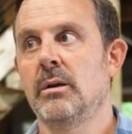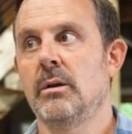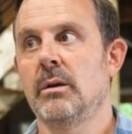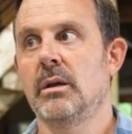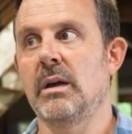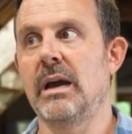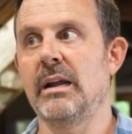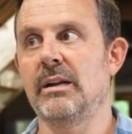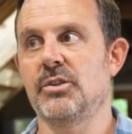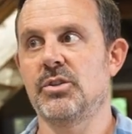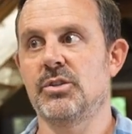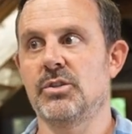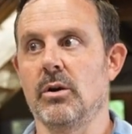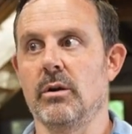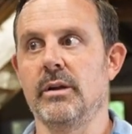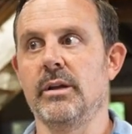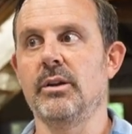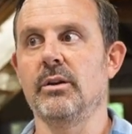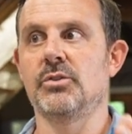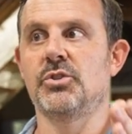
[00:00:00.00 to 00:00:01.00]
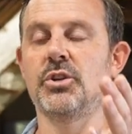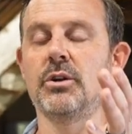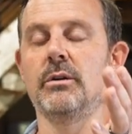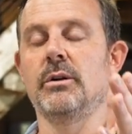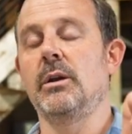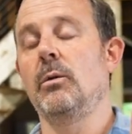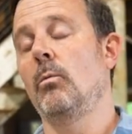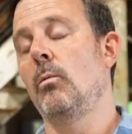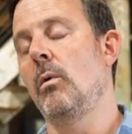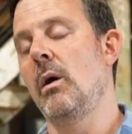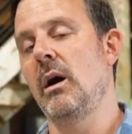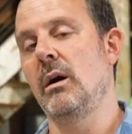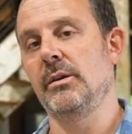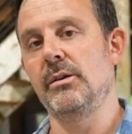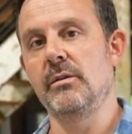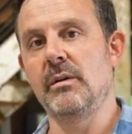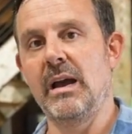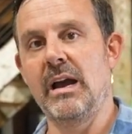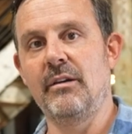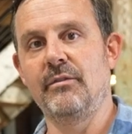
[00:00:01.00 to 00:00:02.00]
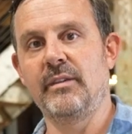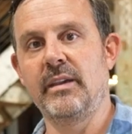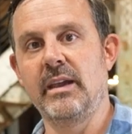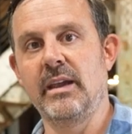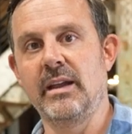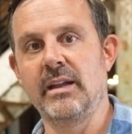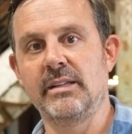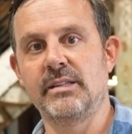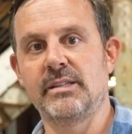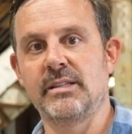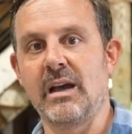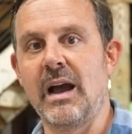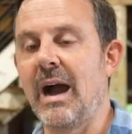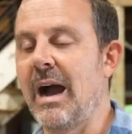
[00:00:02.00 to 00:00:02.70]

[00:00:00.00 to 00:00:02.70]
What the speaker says: kind of starting your journey while you have kids,